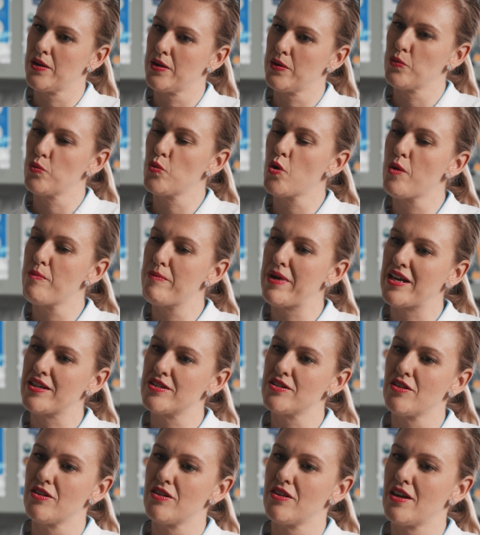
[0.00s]
And what
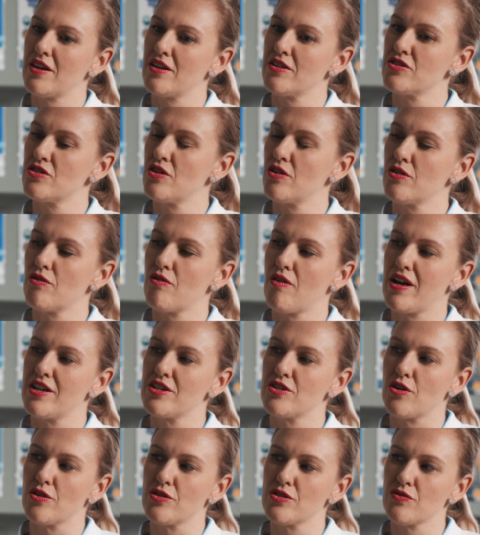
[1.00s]
makes you think it's not the right
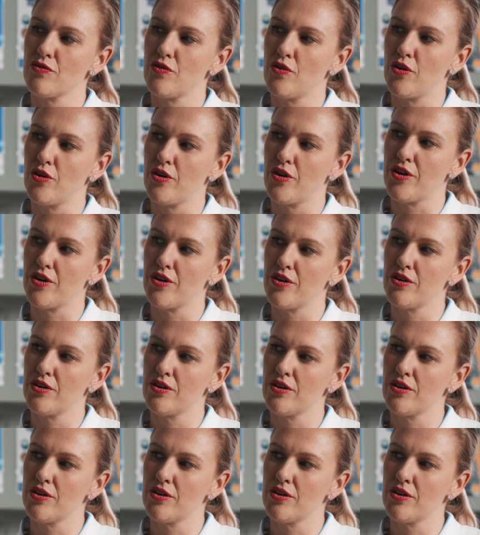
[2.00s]
dose for her?